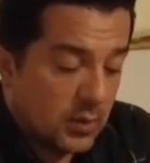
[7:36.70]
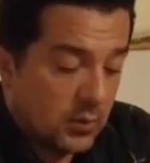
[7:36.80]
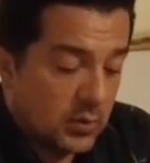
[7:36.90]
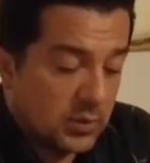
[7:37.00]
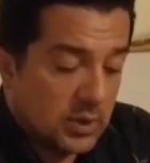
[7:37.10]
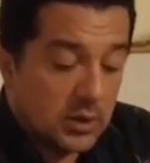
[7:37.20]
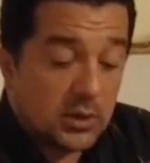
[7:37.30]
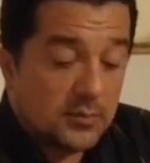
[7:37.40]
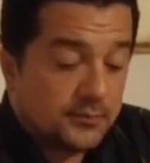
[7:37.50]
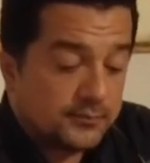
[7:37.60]

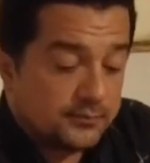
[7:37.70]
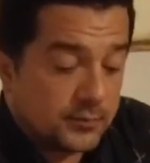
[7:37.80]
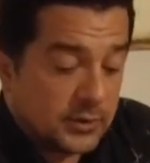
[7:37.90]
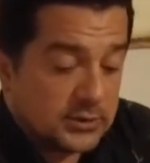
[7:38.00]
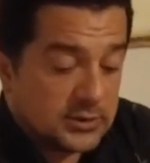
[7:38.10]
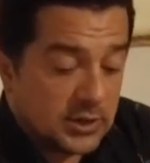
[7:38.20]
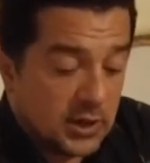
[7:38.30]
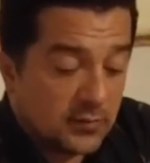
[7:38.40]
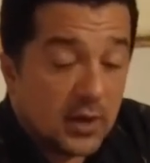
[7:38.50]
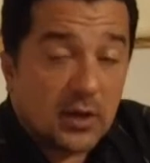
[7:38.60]
we'll see
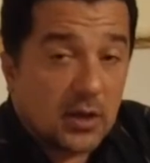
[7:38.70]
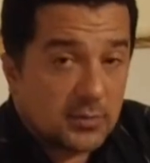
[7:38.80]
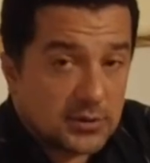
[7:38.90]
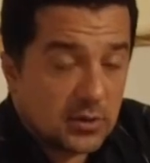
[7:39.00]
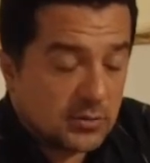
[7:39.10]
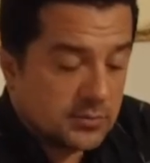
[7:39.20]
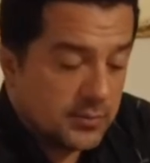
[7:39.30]
how that comes out.